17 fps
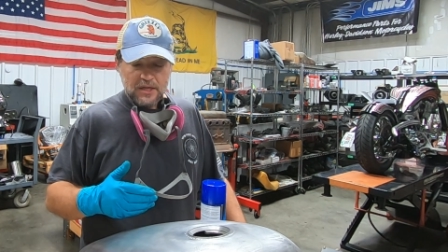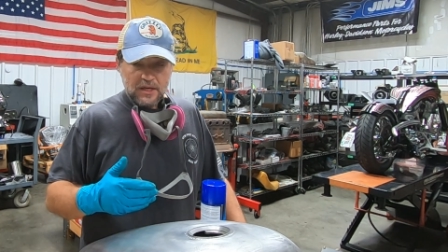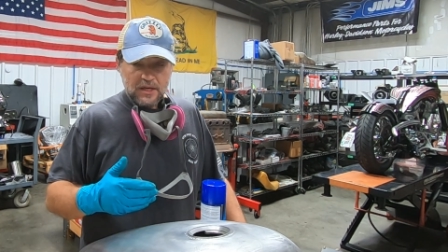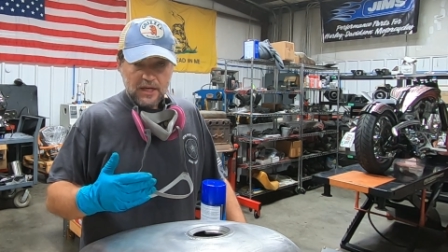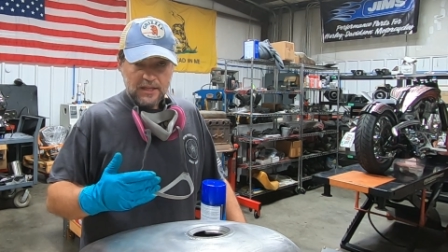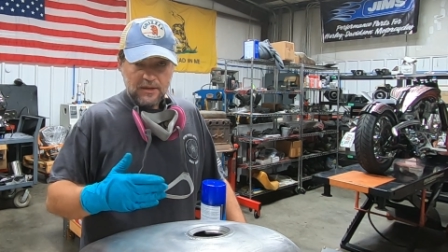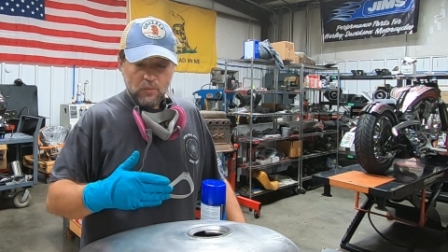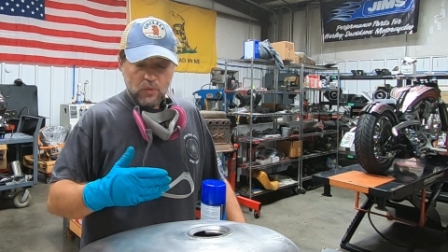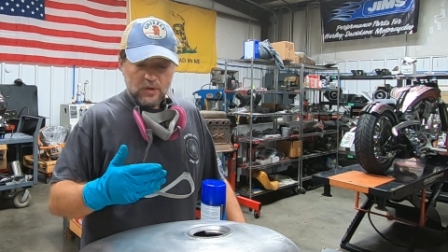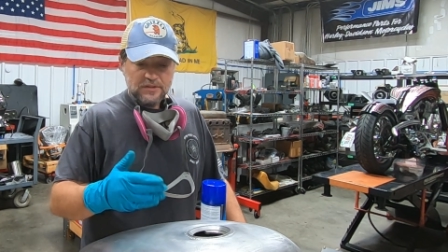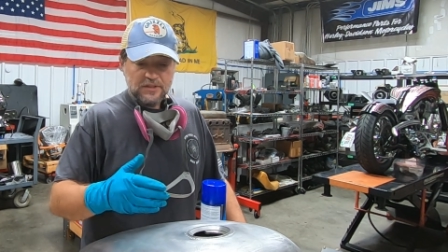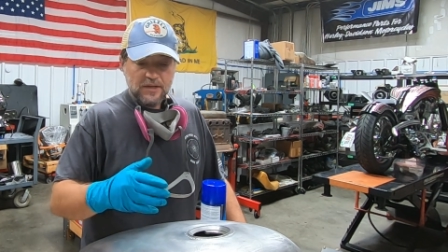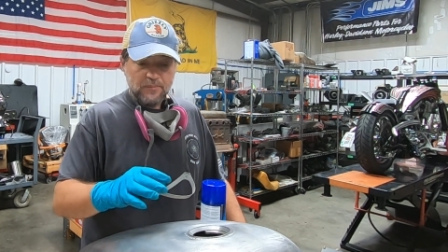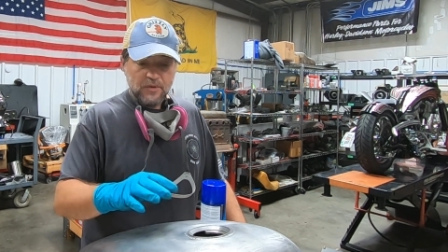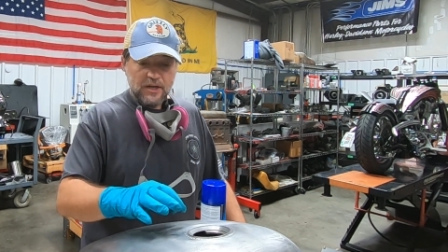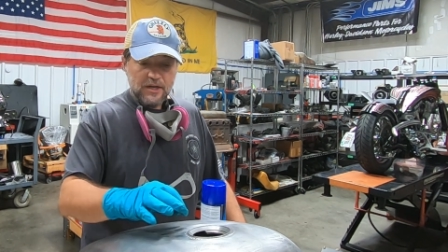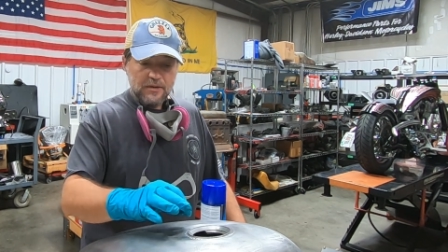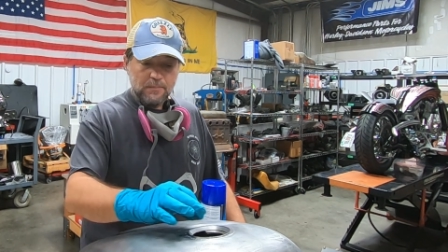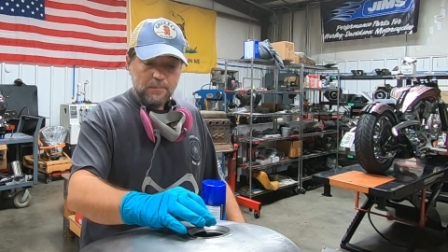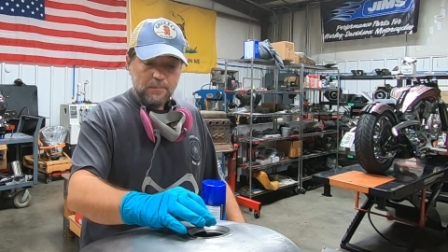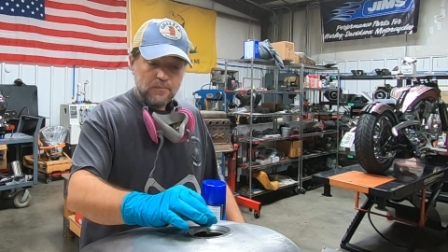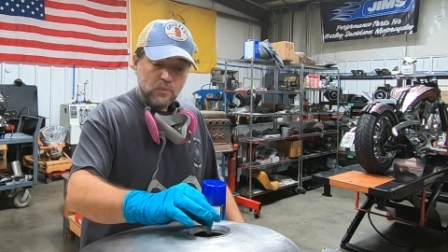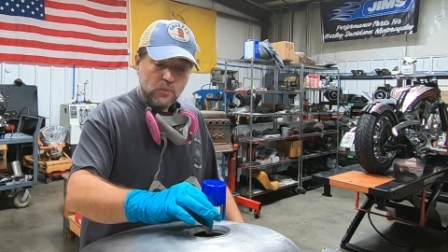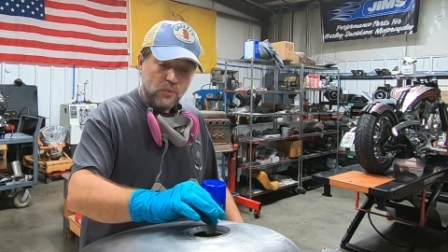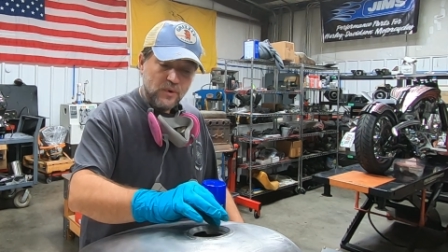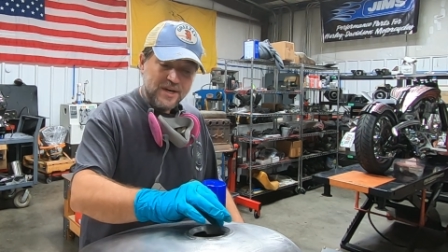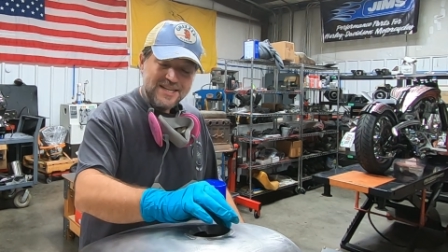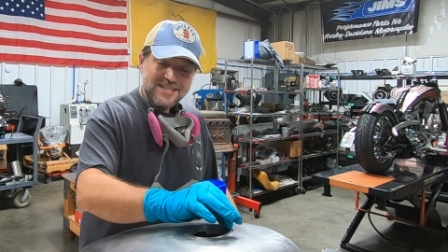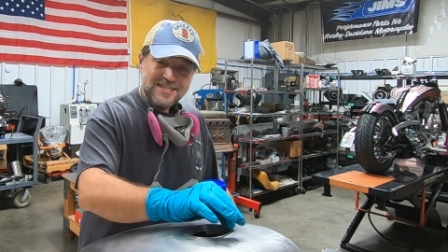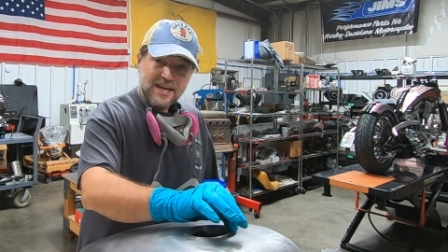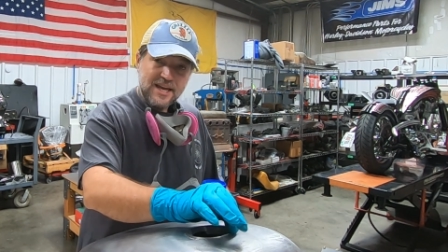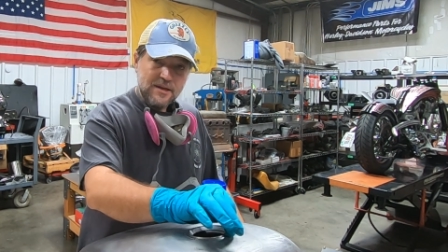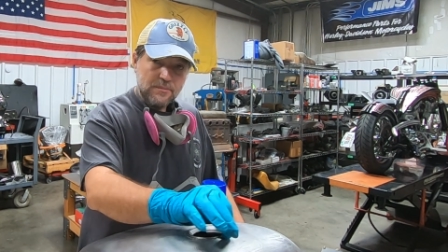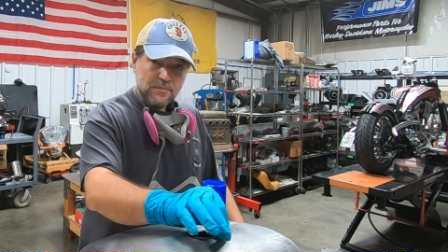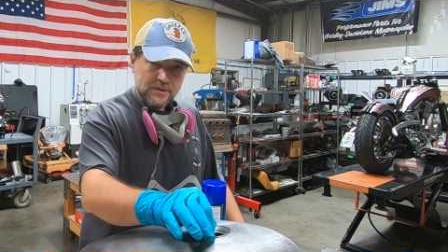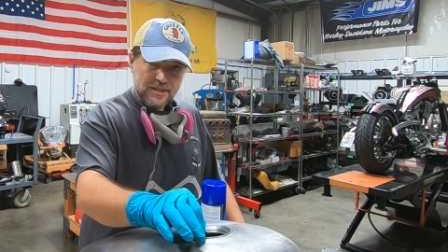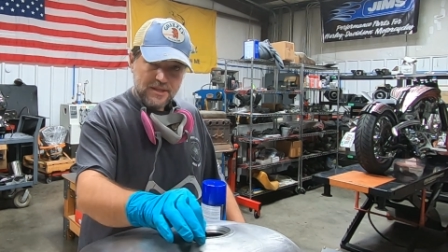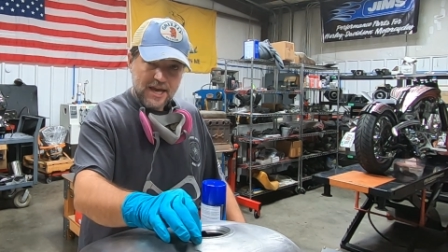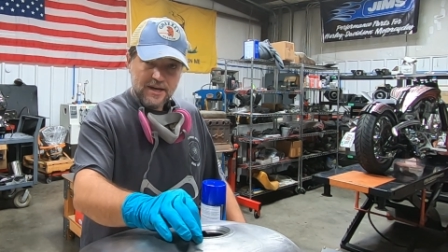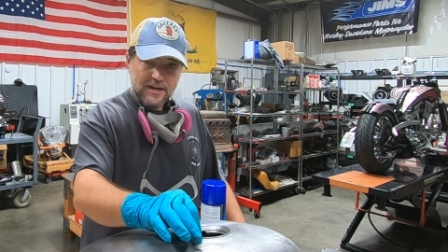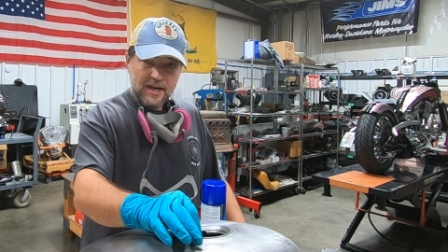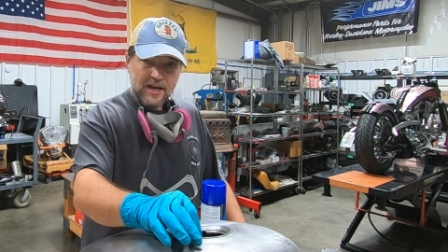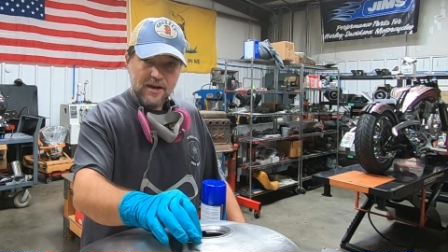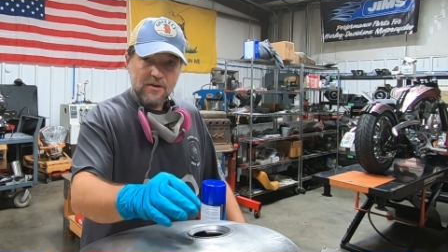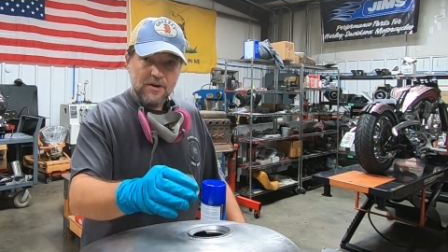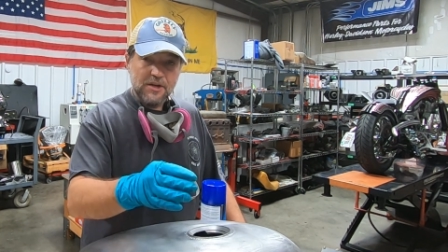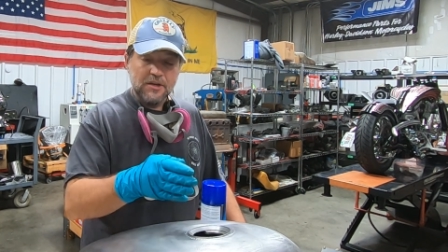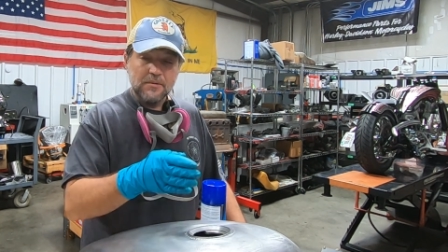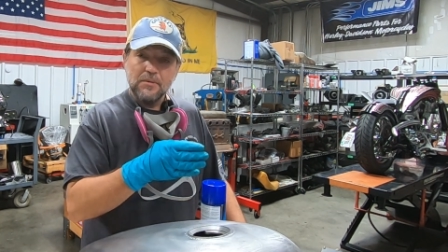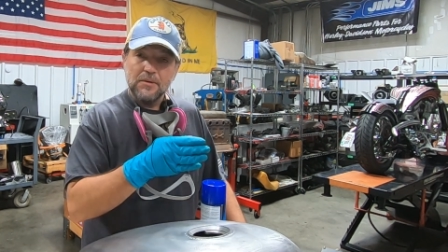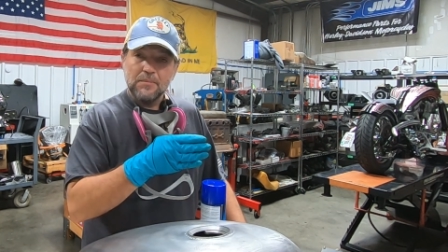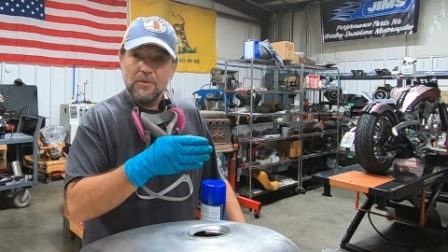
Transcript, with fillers: And then once I'm done, retape that area, but